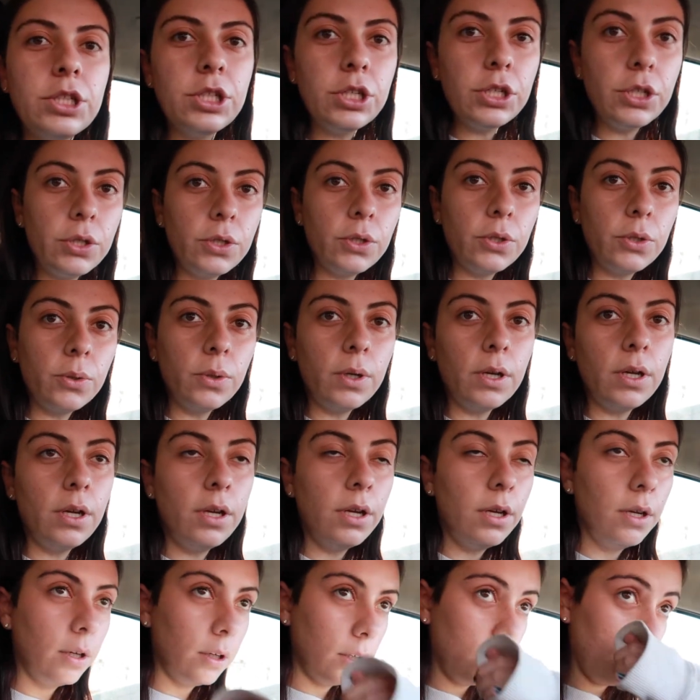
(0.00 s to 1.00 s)
to
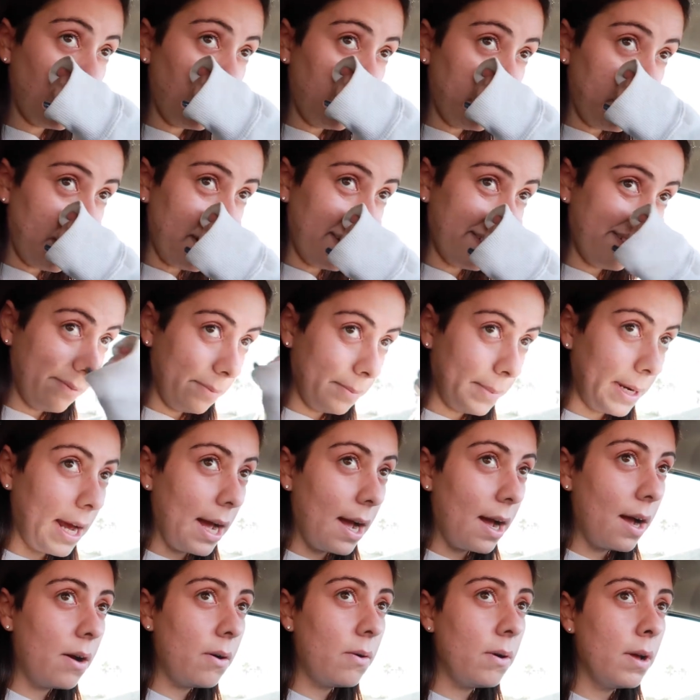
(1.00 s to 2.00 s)
go home
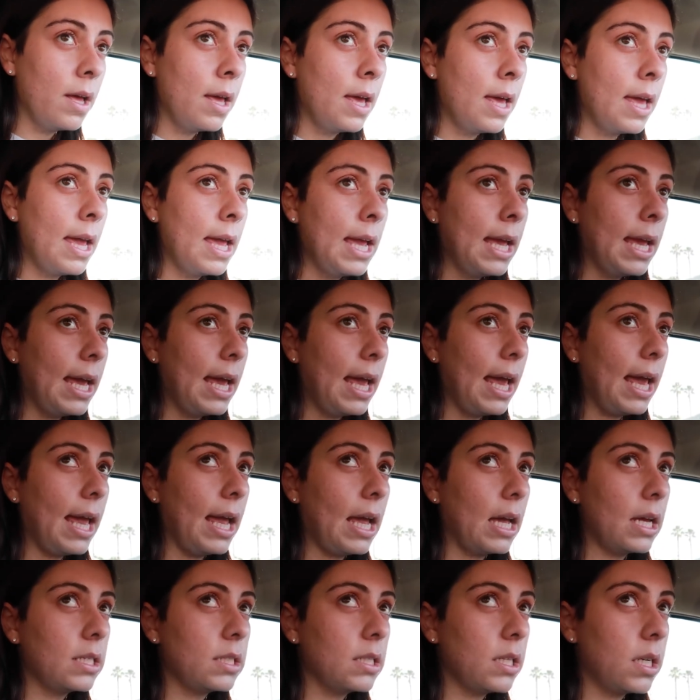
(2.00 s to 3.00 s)
now,
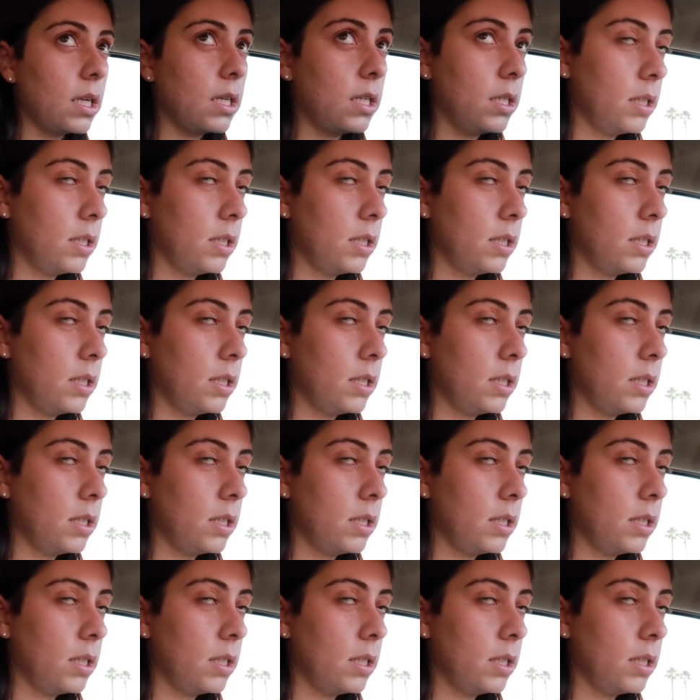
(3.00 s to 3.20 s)
and